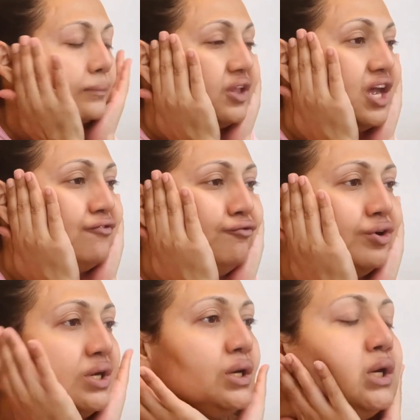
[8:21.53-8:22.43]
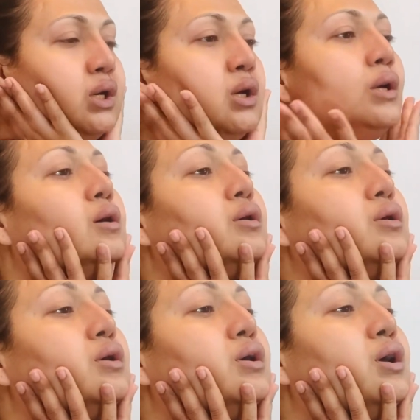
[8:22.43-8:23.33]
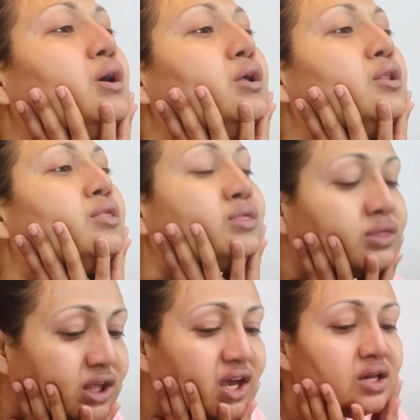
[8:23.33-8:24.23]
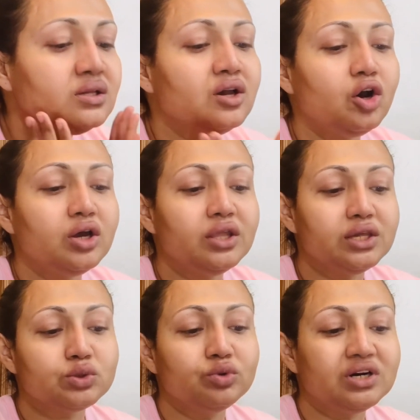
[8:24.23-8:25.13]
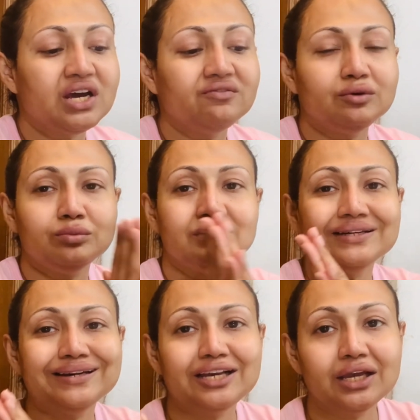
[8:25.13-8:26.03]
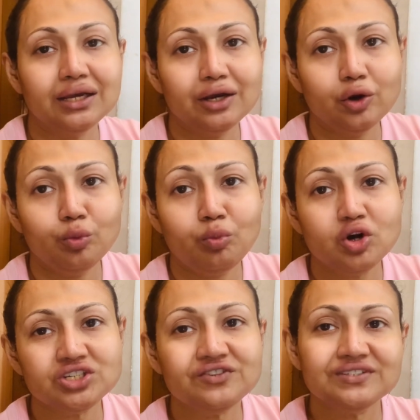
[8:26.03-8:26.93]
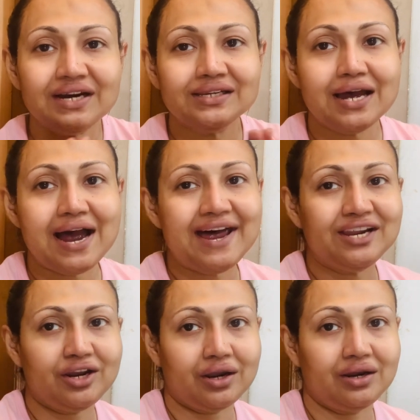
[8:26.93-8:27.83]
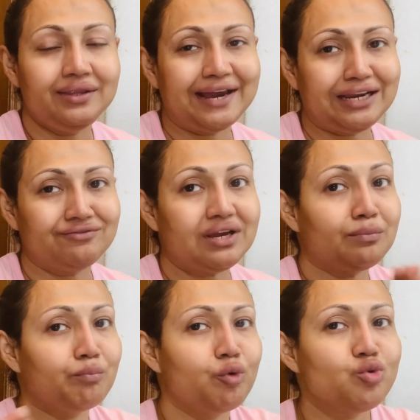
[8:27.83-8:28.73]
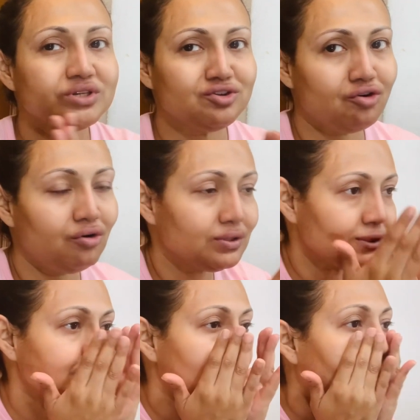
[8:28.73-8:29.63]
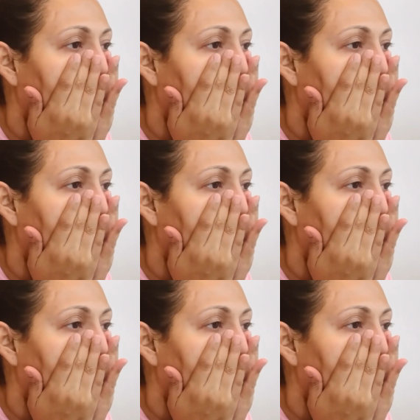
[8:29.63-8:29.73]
Every thing in this world have a positive side and a negative side, pros and cons.